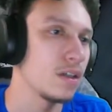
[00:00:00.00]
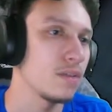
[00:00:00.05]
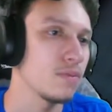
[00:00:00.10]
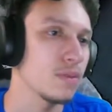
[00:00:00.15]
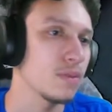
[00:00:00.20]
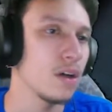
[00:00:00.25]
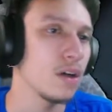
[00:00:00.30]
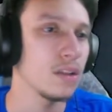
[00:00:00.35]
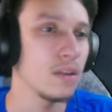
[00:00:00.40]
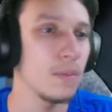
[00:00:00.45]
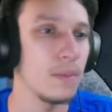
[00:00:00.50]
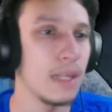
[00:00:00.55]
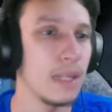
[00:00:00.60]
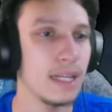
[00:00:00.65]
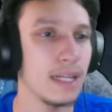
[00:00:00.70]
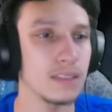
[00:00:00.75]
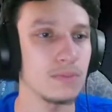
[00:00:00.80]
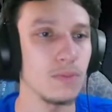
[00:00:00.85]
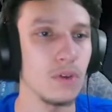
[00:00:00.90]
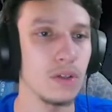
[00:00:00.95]
I recall the
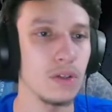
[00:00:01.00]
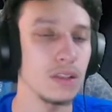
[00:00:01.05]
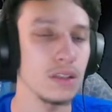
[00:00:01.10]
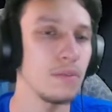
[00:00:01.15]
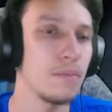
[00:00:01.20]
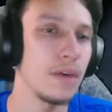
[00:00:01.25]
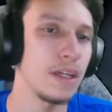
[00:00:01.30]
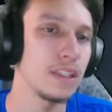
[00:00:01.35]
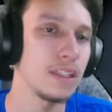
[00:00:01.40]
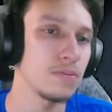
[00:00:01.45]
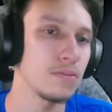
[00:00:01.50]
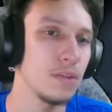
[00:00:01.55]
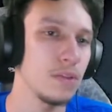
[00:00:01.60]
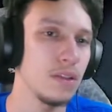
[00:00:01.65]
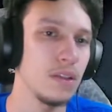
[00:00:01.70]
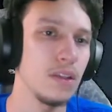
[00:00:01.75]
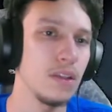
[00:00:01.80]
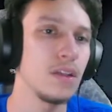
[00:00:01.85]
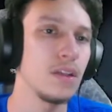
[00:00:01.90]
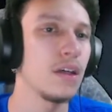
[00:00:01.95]
black smoke in the basement.
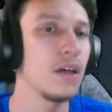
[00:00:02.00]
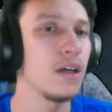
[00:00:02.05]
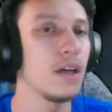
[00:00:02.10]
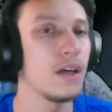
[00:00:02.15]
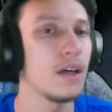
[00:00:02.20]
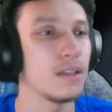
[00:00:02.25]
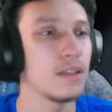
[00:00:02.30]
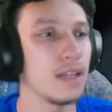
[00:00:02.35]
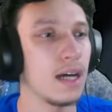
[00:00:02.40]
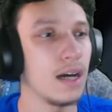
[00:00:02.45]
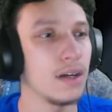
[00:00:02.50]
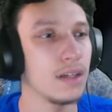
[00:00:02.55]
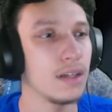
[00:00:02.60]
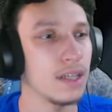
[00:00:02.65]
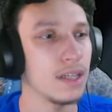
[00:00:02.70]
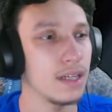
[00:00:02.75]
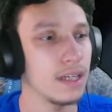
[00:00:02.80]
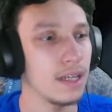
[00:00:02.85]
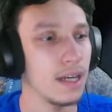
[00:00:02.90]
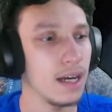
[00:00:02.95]
How can
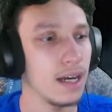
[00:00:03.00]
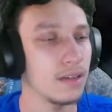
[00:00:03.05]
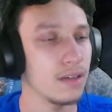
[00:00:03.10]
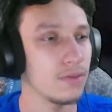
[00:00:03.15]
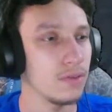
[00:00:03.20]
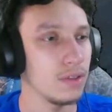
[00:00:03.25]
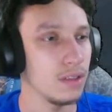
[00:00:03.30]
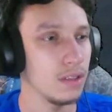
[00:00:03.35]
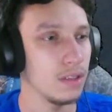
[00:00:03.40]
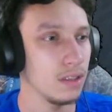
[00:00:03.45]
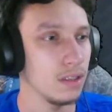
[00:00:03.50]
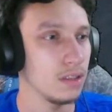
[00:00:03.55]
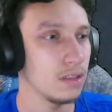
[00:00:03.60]
I get out of here?